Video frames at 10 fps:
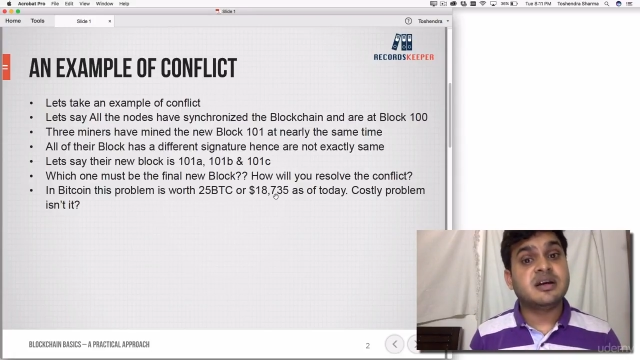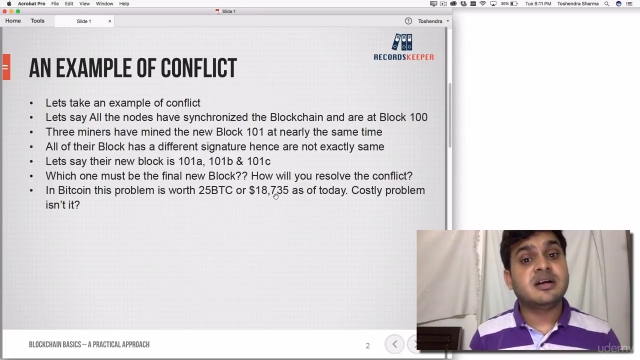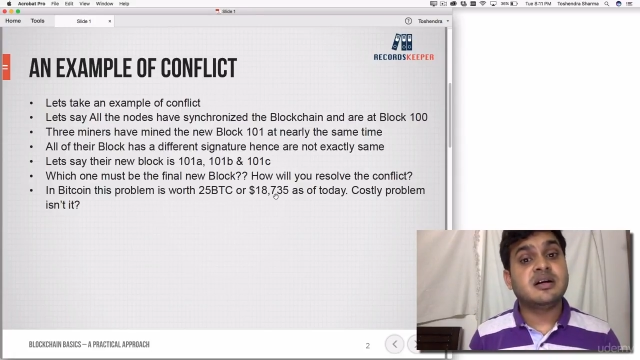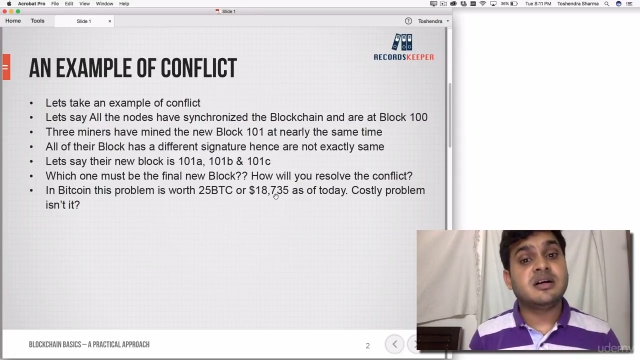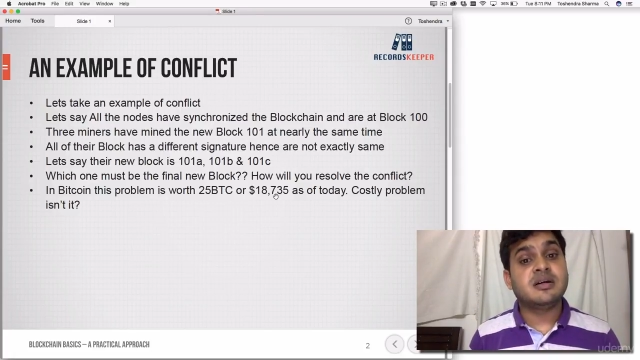
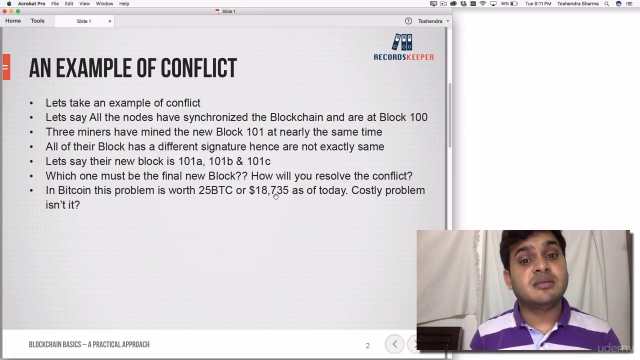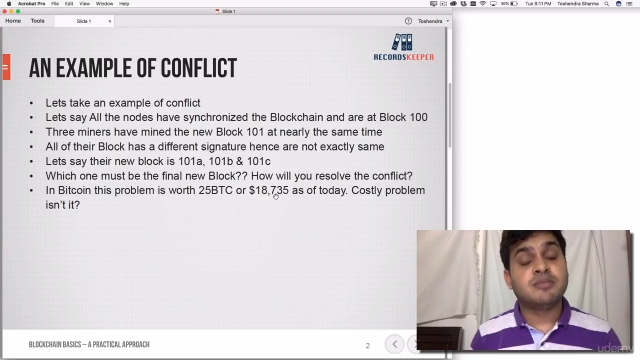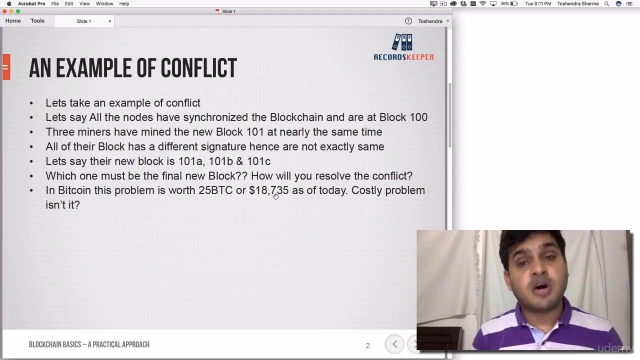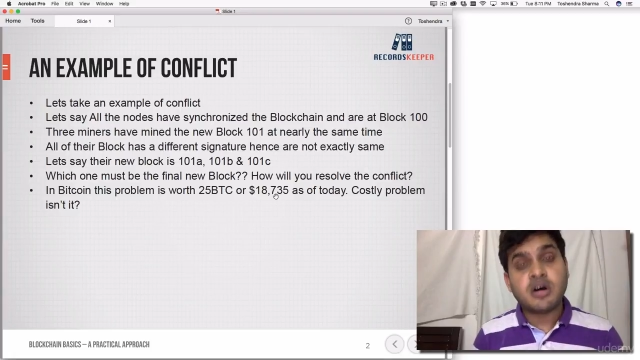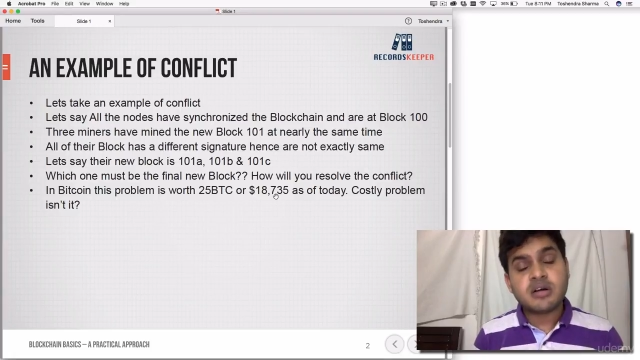the
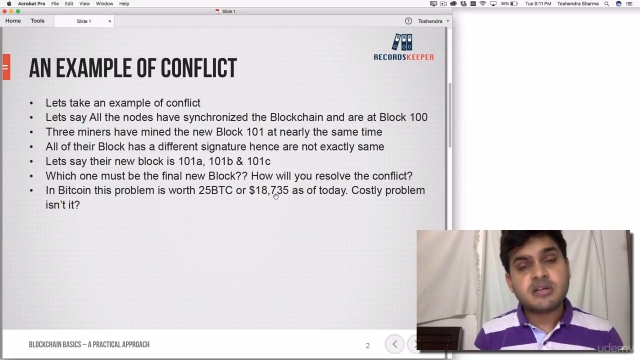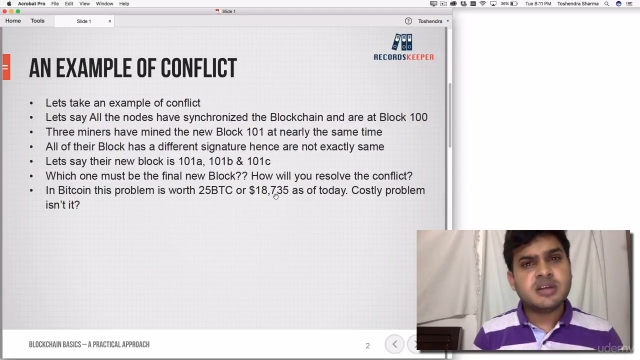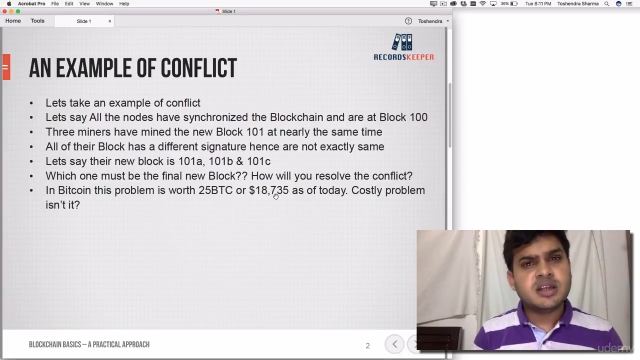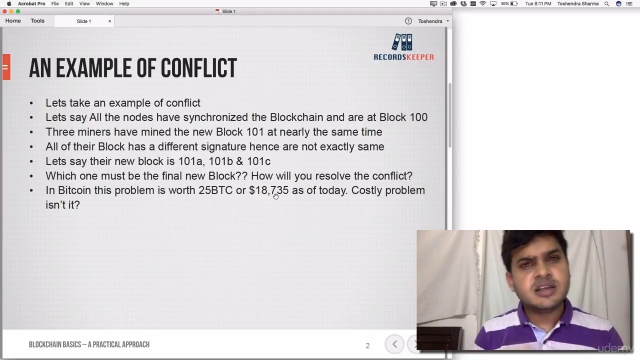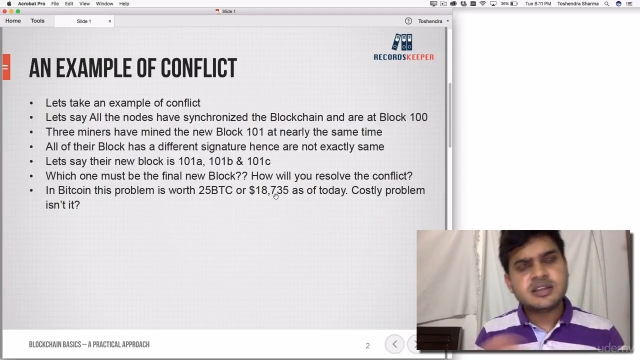block
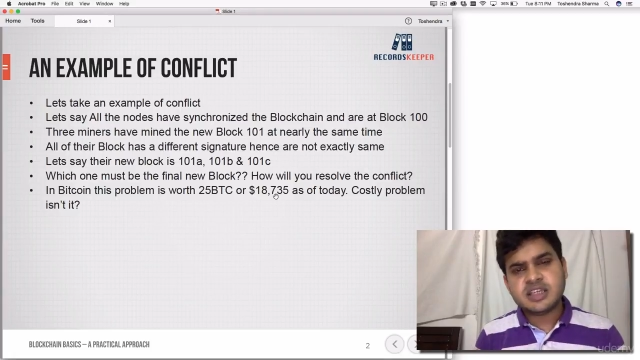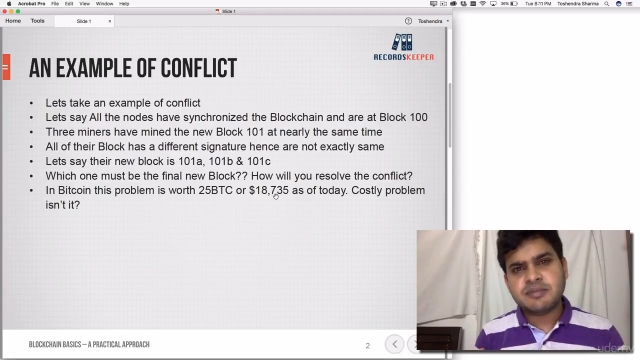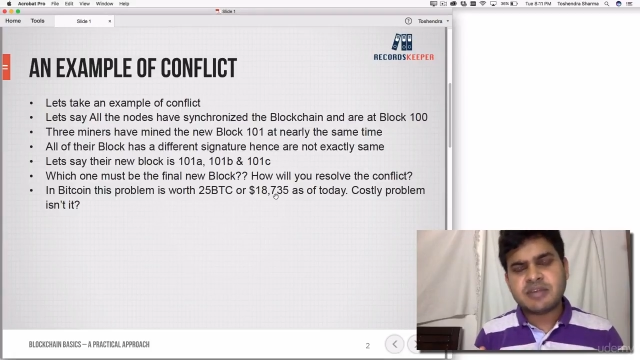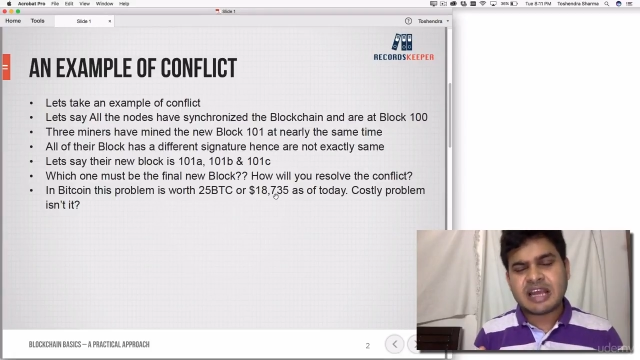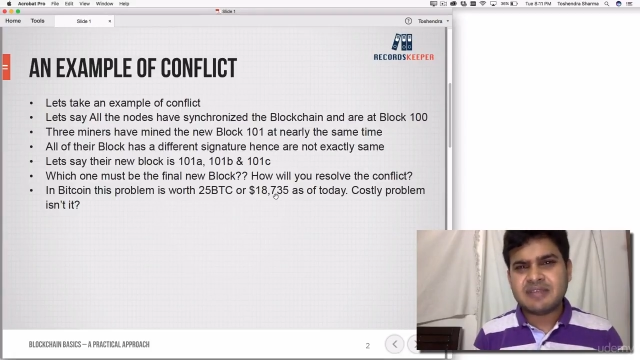nearly the
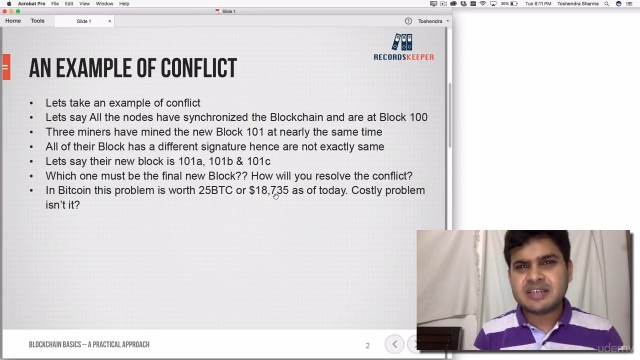same time,